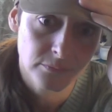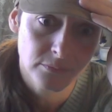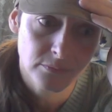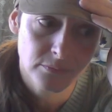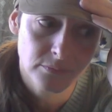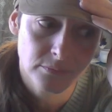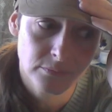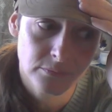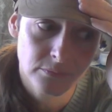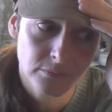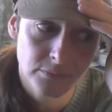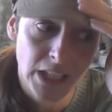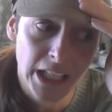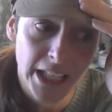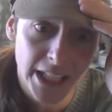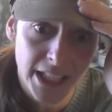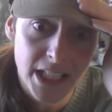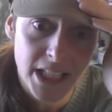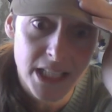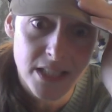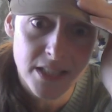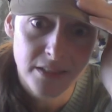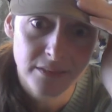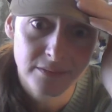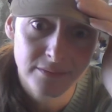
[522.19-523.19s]
me. It
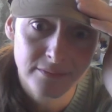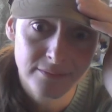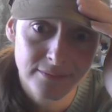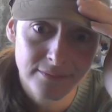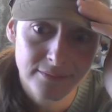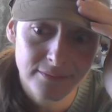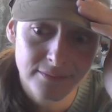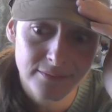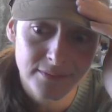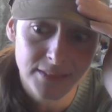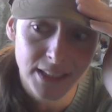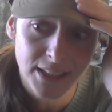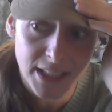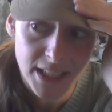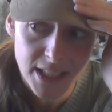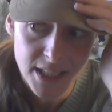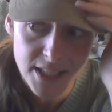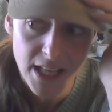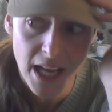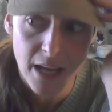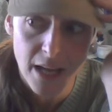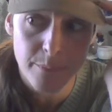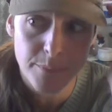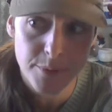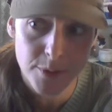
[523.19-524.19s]
is. It is
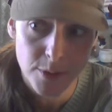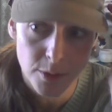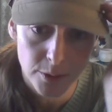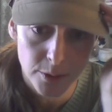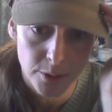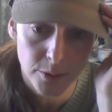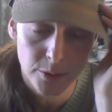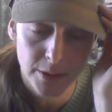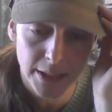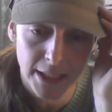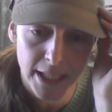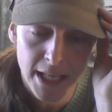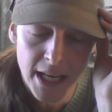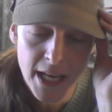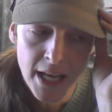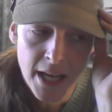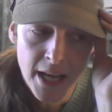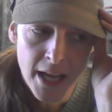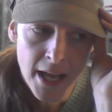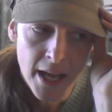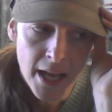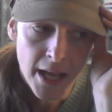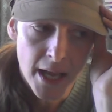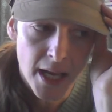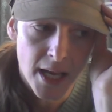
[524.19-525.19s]
absolutely.
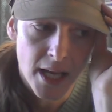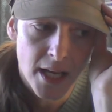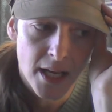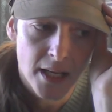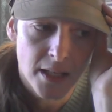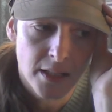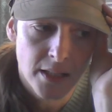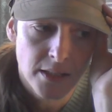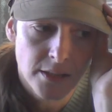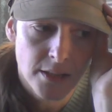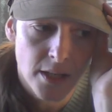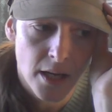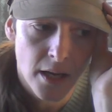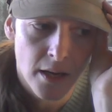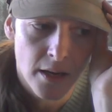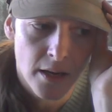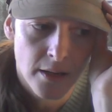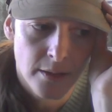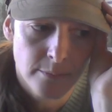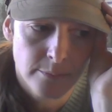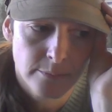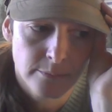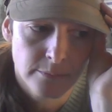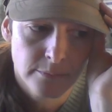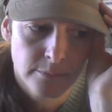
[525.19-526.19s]
Yeah. And
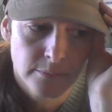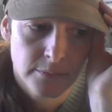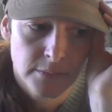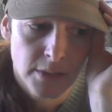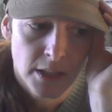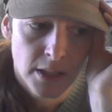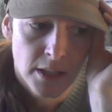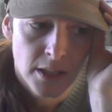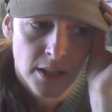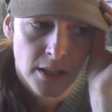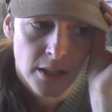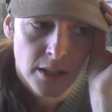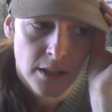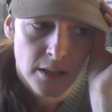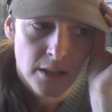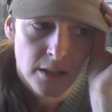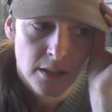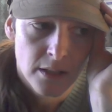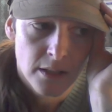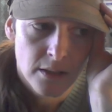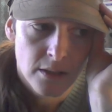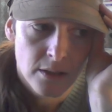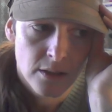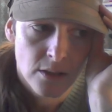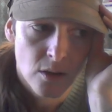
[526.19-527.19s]
um,
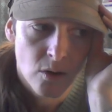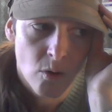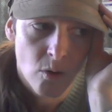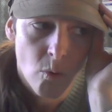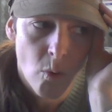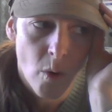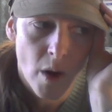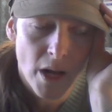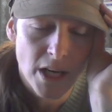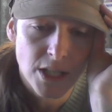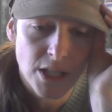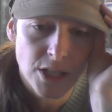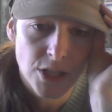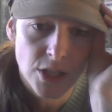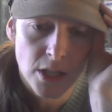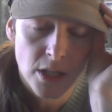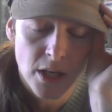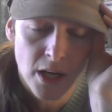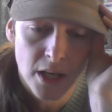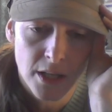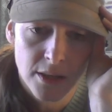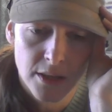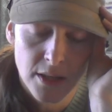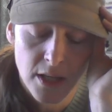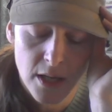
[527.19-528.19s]
the question
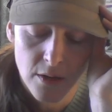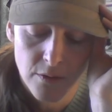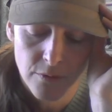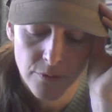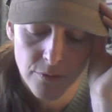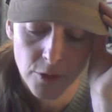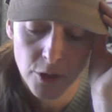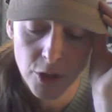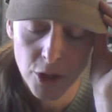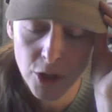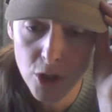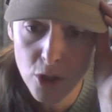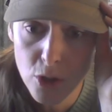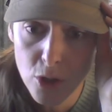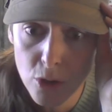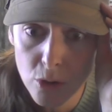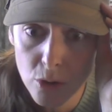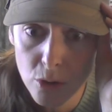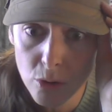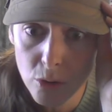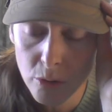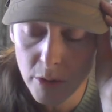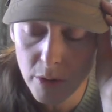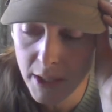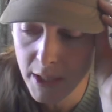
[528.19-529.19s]
I think for
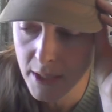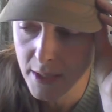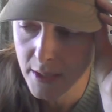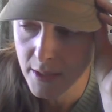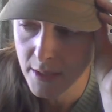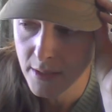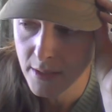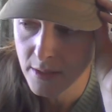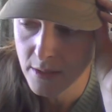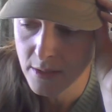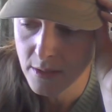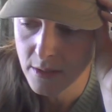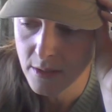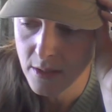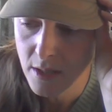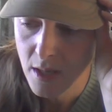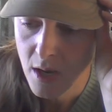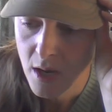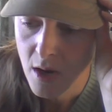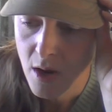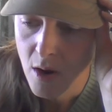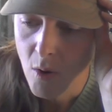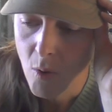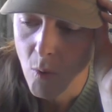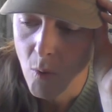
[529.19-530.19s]
you is,
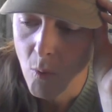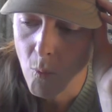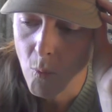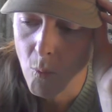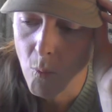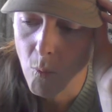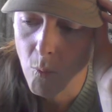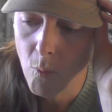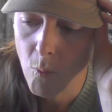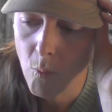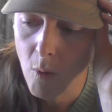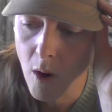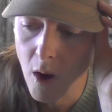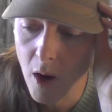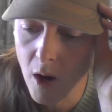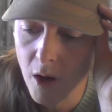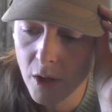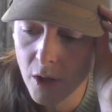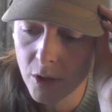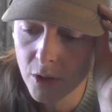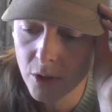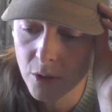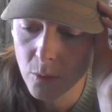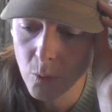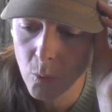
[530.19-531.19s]

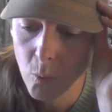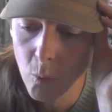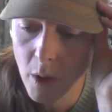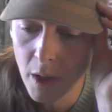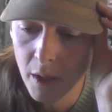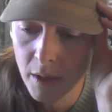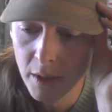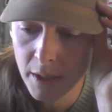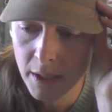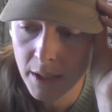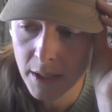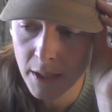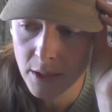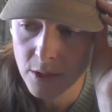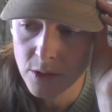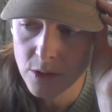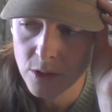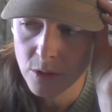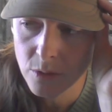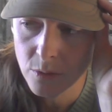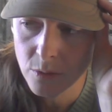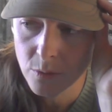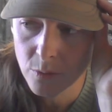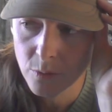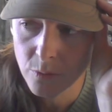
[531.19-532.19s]
are you willing
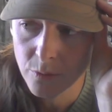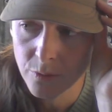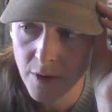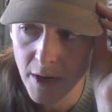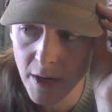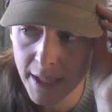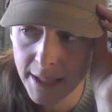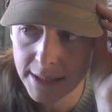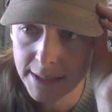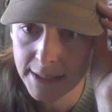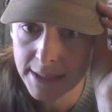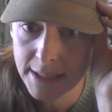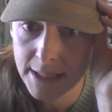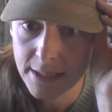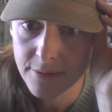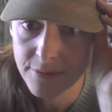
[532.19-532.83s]
to finally